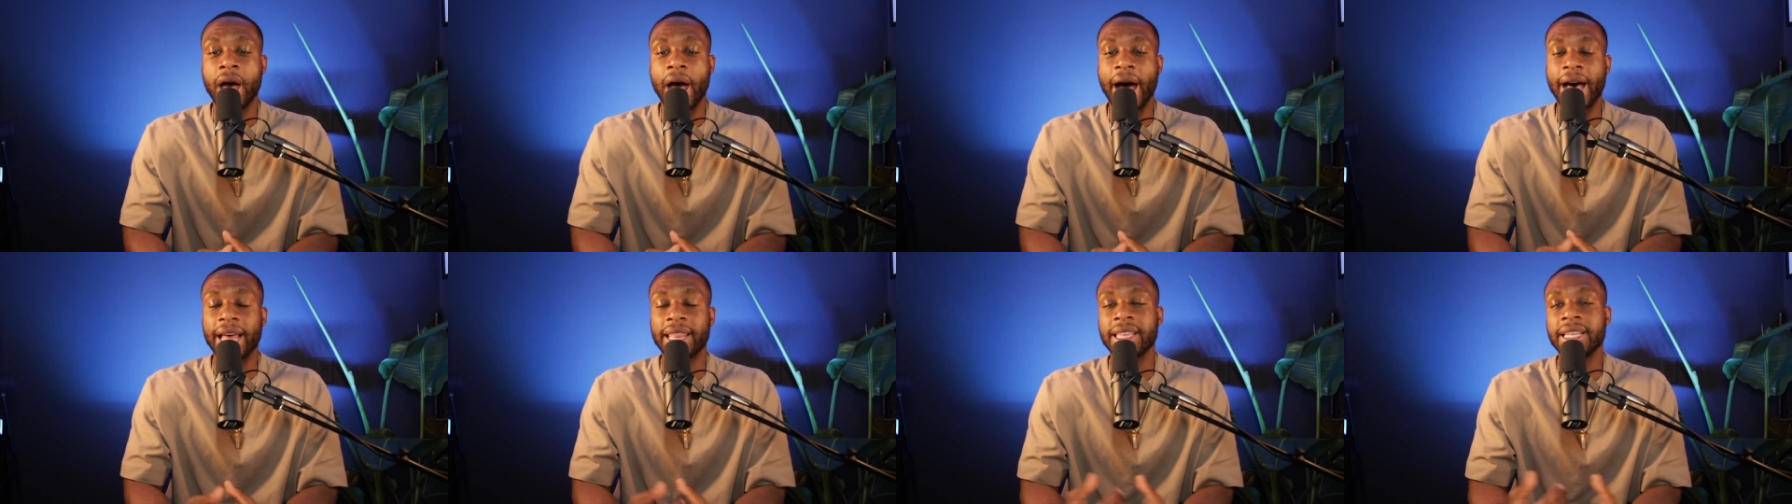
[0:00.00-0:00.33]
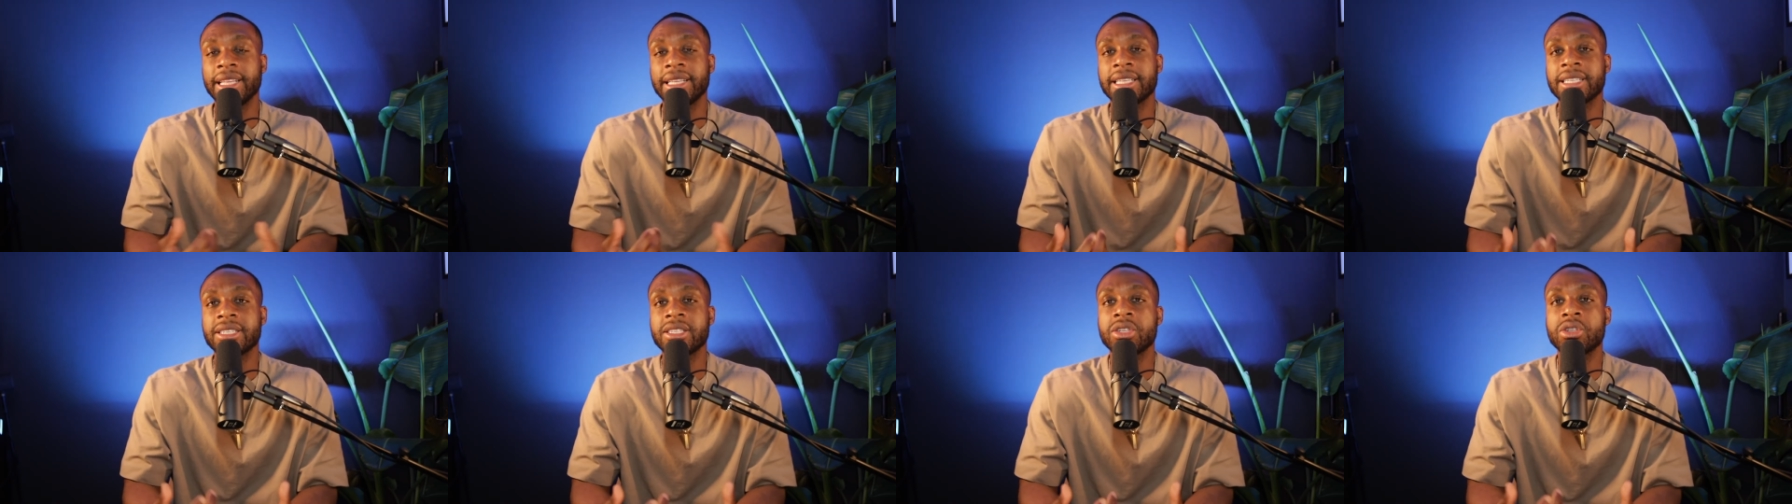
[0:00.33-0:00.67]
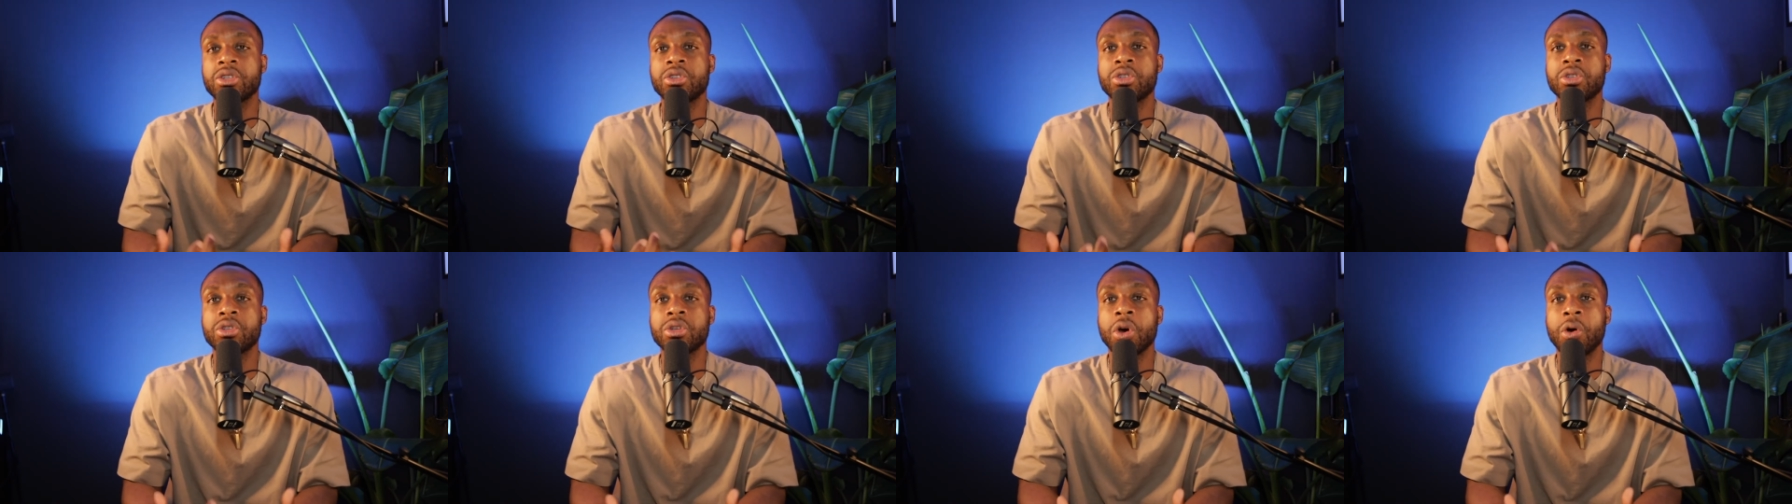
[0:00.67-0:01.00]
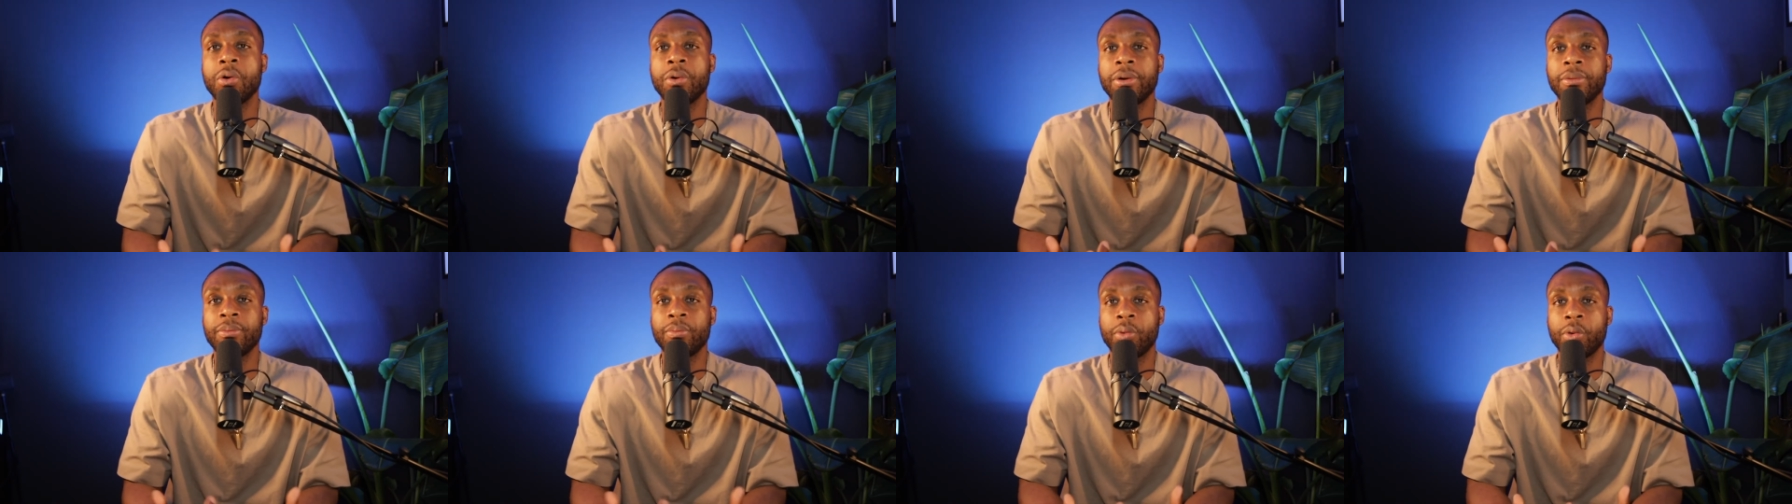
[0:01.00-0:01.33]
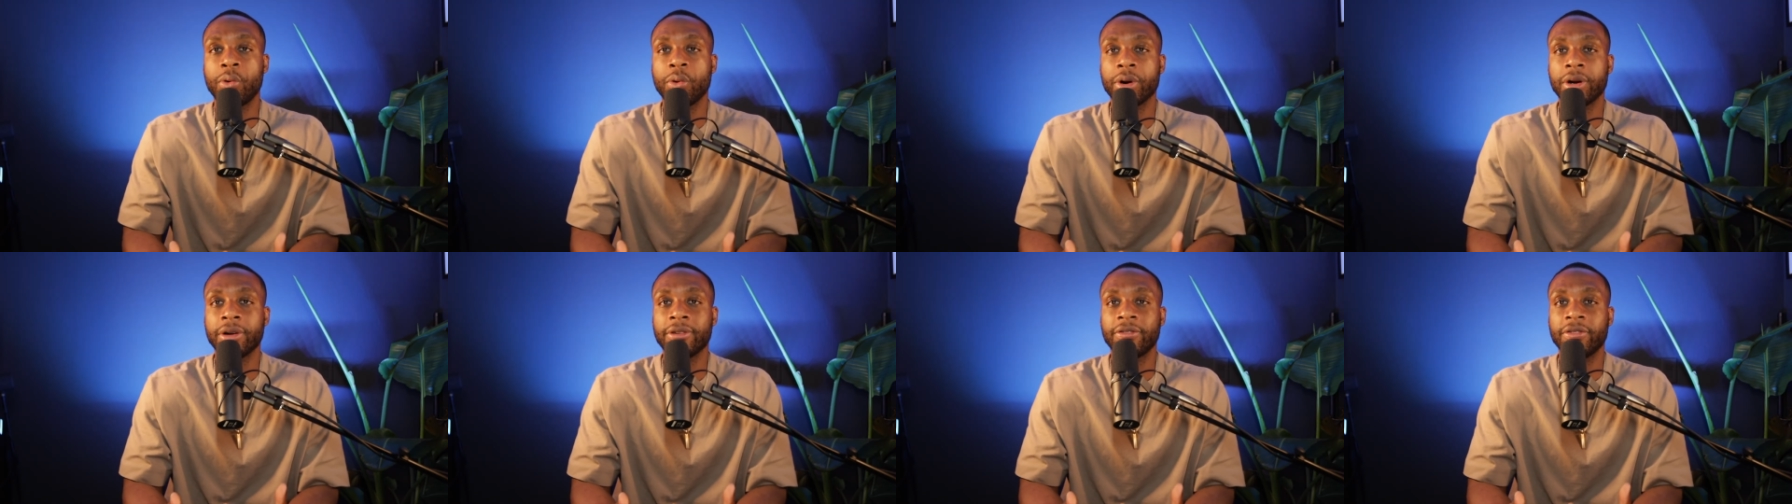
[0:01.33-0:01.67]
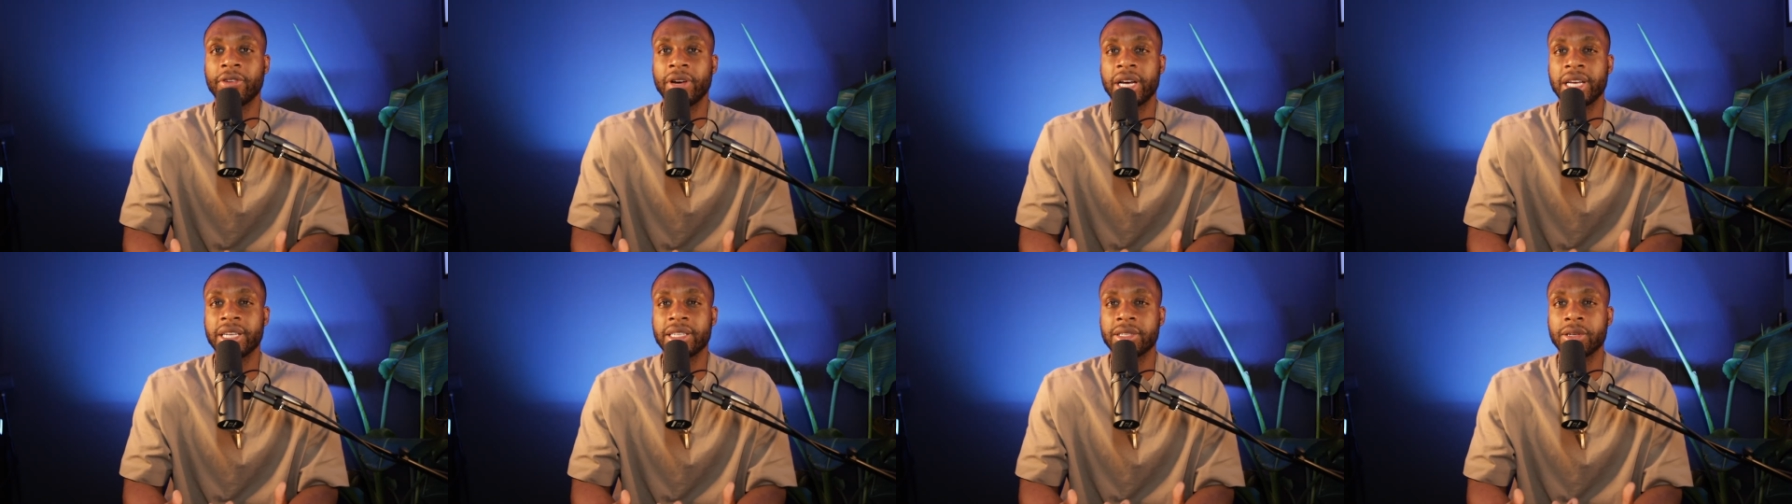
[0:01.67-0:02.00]
I think this is so important
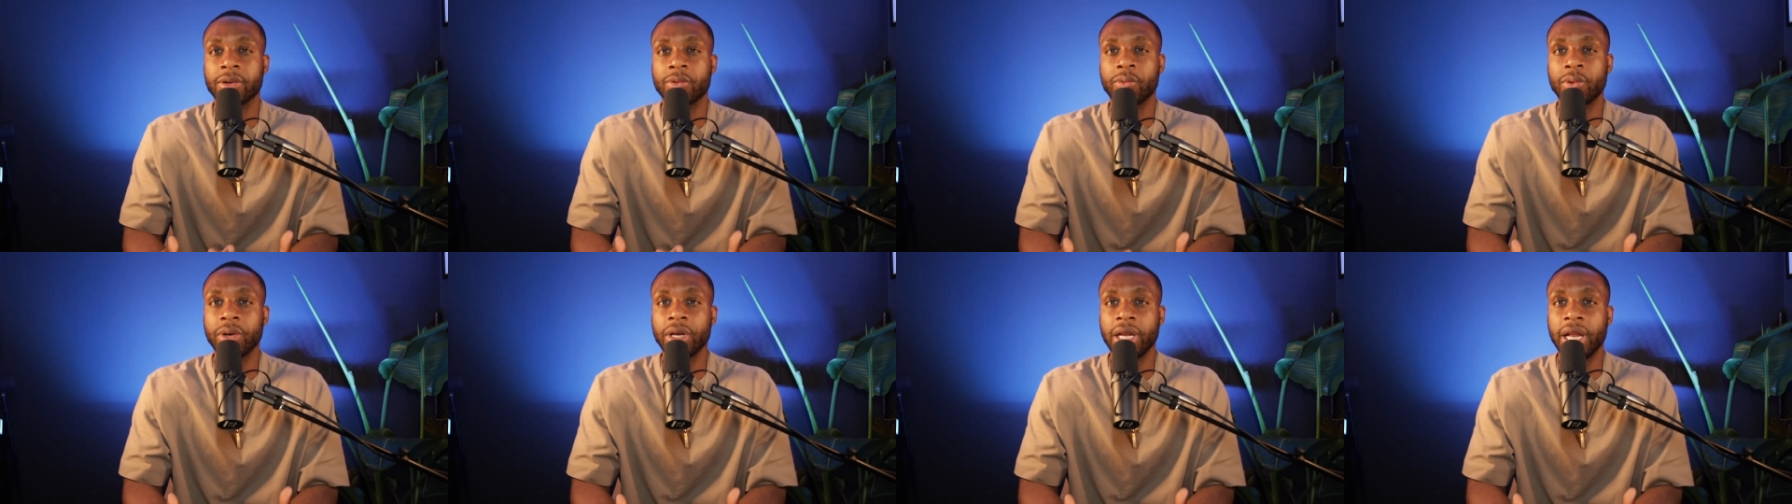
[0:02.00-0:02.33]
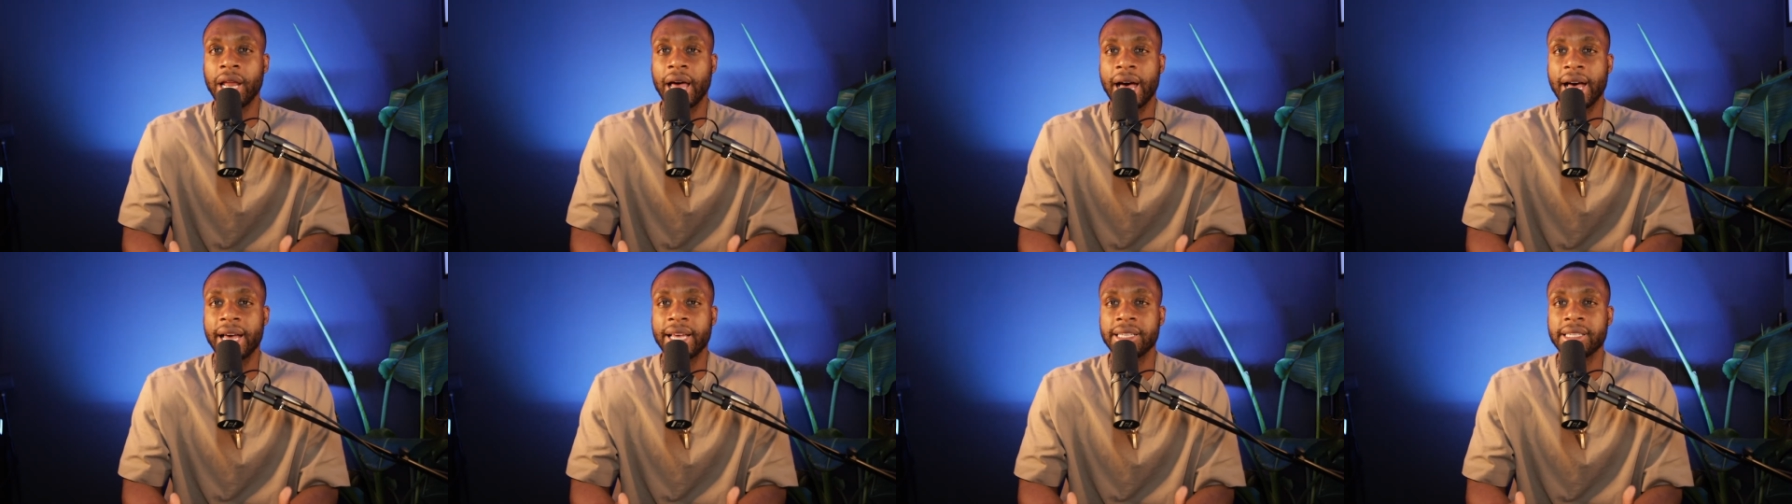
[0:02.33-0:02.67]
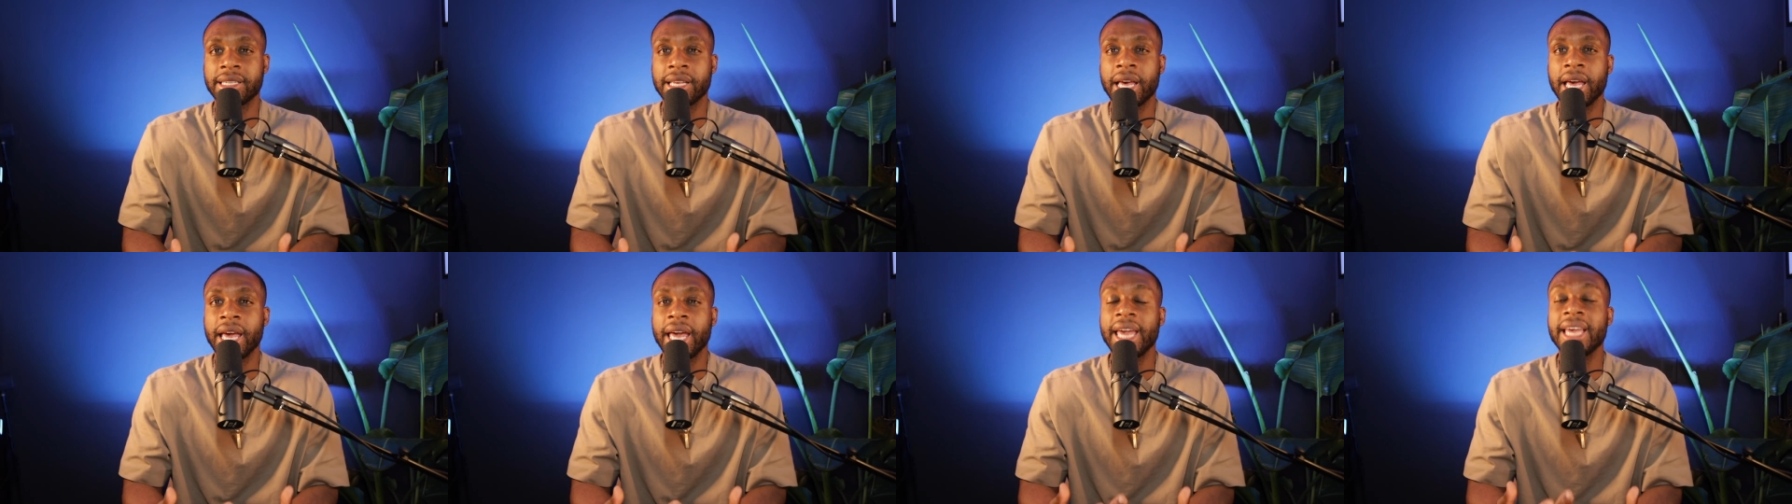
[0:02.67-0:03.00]
for us to realize,